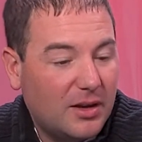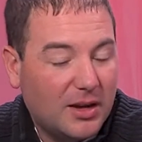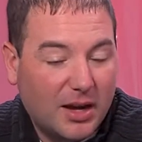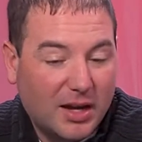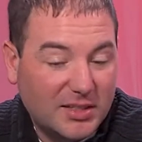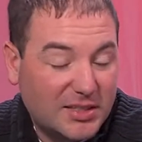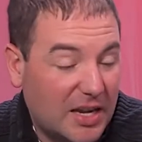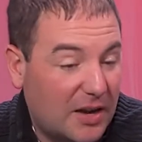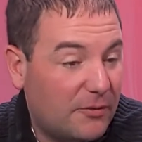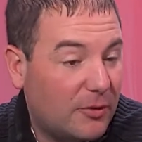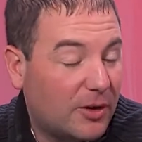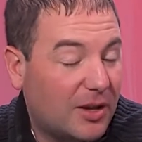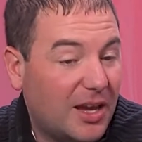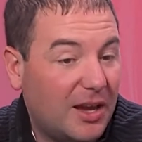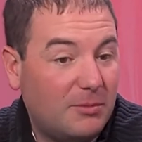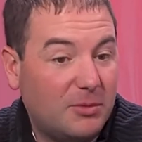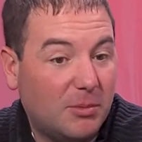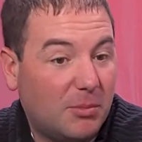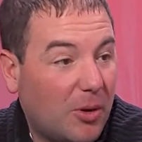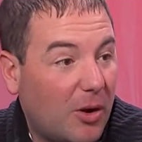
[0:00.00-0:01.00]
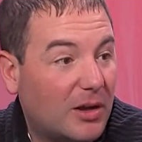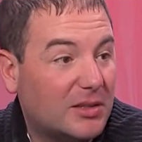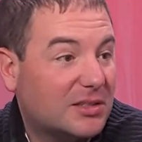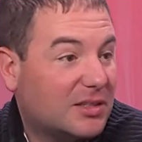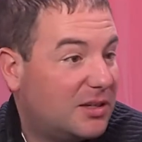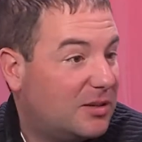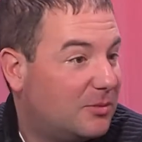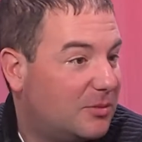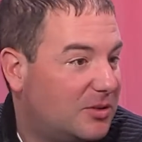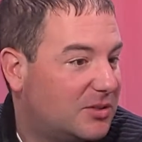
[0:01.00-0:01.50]
Uh, Denver came to
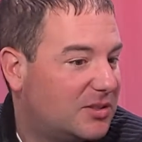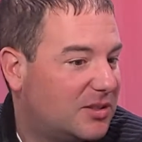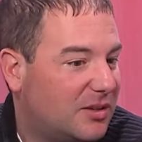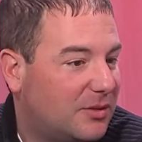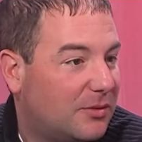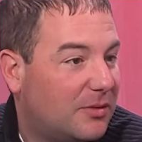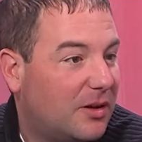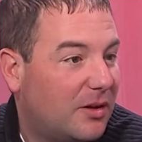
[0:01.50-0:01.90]
Boston and was the